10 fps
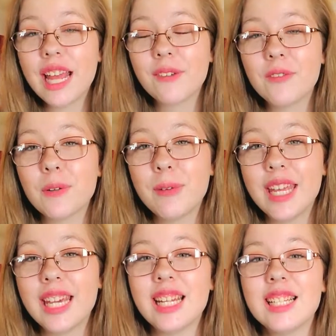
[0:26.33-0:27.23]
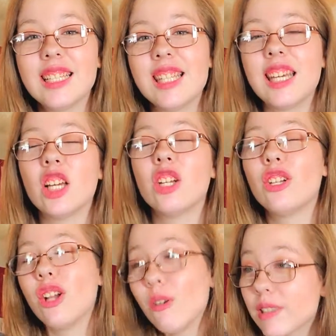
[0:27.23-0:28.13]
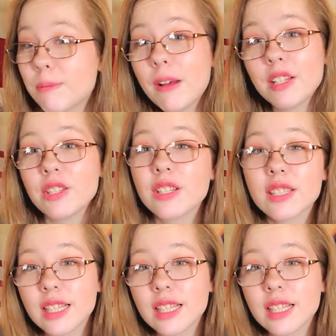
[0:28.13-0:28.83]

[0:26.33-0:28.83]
And for me, it is the Ghostbusters